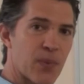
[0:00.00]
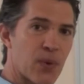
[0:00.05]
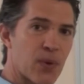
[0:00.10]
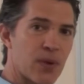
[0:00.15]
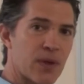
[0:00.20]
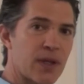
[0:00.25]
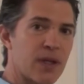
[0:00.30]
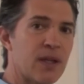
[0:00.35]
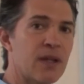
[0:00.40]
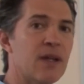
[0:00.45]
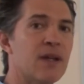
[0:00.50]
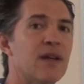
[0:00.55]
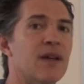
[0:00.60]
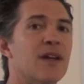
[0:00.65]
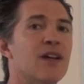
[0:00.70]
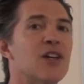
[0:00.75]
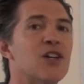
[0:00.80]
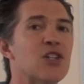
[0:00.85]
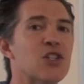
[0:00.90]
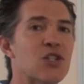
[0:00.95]
burning
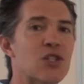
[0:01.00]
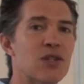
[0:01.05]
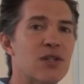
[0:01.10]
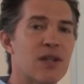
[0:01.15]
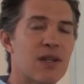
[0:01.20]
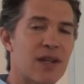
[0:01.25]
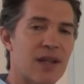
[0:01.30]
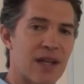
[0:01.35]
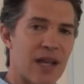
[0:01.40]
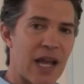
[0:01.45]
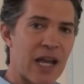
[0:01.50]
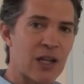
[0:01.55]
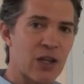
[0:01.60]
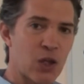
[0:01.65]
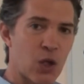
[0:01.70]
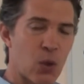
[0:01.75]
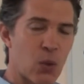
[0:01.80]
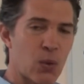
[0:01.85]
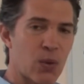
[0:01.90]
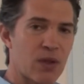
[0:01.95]
and
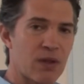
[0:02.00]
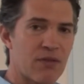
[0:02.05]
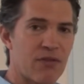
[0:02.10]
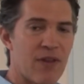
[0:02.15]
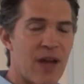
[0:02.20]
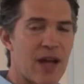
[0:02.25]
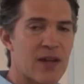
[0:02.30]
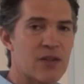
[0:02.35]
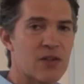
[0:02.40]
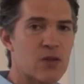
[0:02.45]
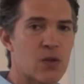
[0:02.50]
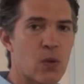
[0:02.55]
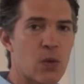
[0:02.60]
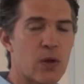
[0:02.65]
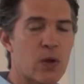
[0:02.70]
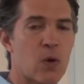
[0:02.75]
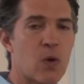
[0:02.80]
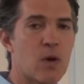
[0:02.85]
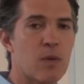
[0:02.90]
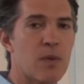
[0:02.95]
lowering fat
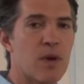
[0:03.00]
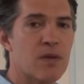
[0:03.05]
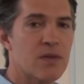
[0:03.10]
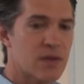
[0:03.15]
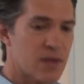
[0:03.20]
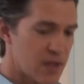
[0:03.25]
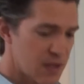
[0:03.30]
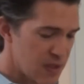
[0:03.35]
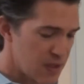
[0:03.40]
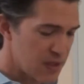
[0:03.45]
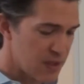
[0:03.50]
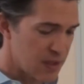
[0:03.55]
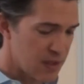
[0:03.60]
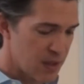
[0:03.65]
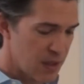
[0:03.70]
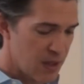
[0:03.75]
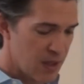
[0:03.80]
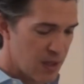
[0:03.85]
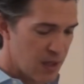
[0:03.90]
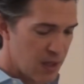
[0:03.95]
storing hormones. This
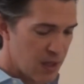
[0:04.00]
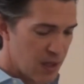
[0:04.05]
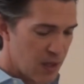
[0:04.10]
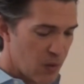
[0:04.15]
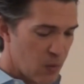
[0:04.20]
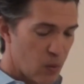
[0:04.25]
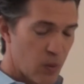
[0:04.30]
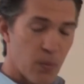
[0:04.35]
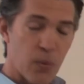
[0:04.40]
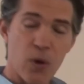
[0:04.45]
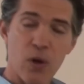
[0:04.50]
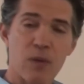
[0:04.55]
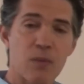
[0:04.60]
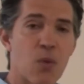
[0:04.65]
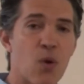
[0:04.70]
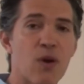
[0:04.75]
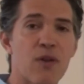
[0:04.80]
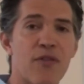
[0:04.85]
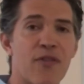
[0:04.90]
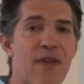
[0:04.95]
will burn
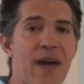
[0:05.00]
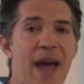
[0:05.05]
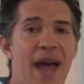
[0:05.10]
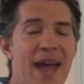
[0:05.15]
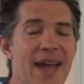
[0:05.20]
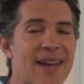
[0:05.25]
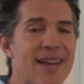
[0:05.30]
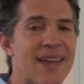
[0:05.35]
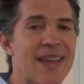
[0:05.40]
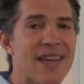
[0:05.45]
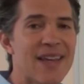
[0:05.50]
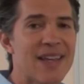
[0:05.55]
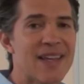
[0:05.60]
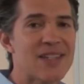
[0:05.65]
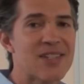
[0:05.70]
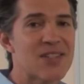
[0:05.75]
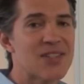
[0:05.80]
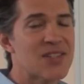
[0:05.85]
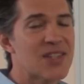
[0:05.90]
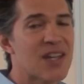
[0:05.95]
more fat.
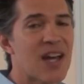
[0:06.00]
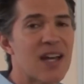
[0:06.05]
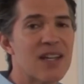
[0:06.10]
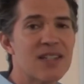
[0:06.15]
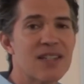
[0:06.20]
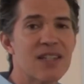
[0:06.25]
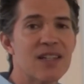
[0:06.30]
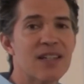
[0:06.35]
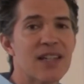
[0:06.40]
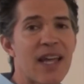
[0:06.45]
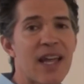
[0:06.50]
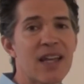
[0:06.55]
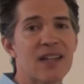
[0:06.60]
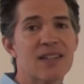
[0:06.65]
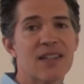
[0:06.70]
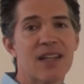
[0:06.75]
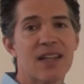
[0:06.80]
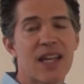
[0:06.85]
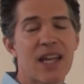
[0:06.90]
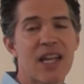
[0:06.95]
This is the ideal
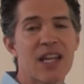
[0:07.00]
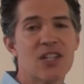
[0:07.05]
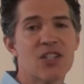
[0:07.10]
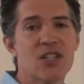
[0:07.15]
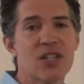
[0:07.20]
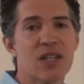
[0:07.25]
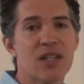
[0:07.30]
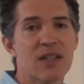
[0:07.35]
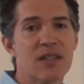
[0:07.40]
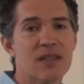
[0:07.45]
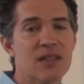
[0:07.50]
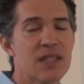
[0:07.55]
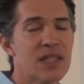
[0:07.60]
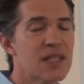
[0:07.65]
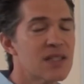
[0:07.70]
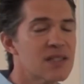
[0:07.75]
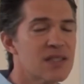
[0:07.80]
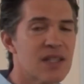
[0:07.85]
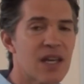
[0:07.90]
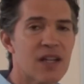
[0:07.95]
anti-aging,
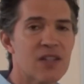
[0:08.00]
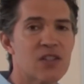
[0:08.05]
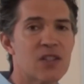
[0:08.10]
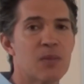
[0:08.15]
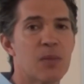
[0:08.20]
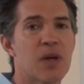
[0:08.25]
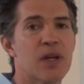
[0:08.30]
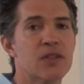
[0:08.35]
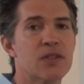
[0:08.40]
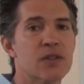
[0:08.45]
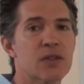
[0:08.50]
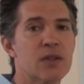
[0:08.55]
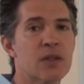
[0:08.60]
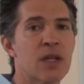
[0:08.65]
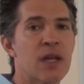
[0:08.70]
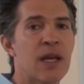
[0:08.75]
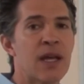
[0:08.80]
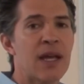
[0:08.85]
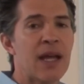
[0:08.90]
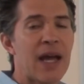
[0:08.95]
lean, sexy muscle.
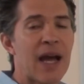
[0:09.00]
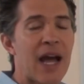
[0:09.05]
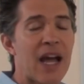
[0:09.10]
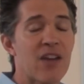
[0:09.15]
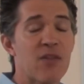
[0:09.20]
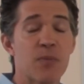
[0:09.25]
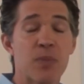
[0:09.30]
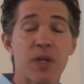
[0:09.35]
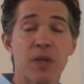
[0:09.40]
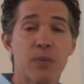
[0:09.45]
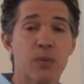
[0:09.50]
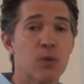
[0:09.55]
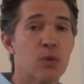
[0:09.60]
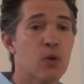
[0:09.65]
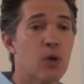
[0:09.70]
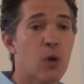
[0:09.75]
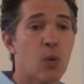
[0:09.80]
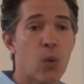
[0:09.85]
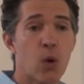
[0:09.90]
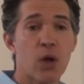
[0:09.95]
I have people
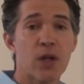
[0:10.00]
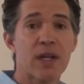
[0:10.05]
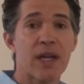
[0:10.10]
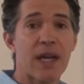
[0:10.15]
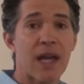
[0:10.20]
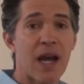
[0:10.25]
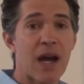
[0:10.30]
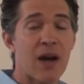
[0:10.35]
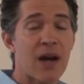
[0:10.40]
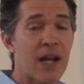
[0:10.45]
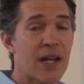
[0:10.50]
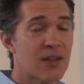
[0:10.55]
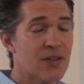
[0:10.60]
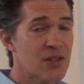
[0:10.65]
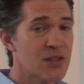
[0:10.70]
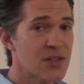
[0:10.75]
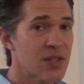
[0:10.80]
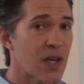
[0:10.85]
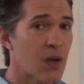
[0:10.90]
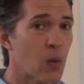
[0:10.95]
who are working out. I
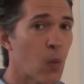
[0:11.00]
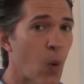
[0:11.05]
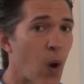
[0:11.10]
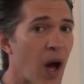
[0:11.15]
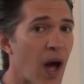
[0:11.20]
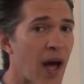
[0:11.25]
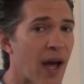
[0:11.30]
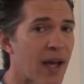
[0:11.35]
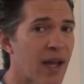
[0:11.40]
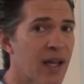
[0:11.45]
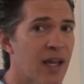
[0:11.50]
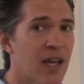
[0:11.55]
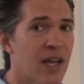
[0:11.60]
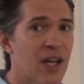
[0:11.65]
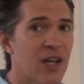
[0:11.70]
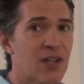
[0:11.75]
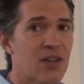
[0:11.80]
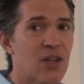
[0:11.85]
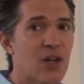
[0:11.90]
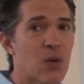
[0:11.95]
understand why
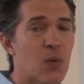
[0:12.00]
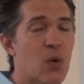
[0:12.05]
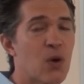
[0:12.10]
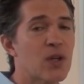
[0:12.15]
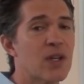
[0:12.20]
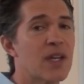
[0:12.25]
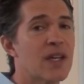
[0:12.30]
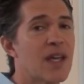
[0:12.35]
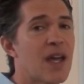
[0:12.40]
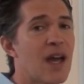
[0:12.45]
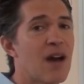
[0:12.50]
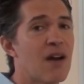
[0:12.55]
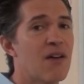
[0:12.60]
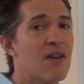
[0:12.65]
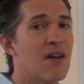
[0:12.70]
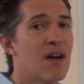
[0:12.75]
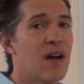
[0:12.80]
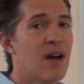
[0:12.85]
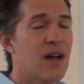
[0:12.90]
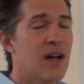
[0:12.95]
they're working out